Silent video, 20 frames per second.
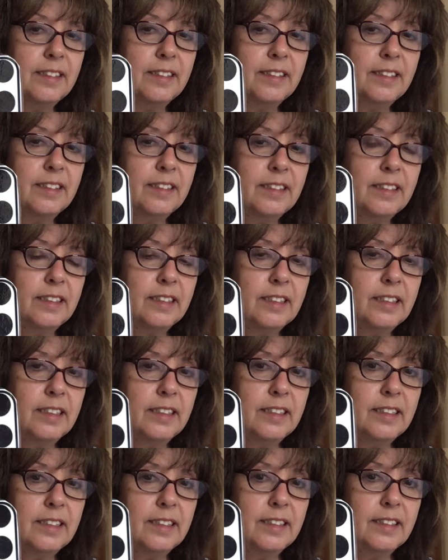
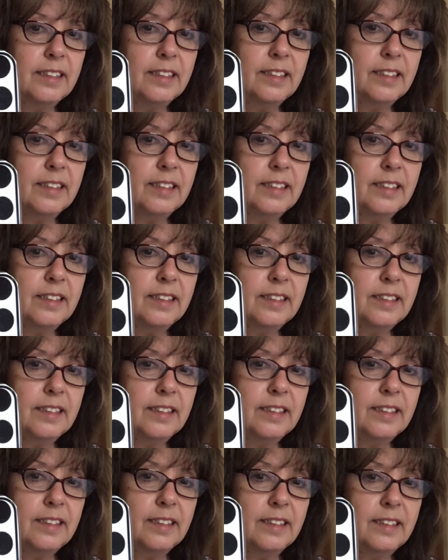No one is speaking in this clip.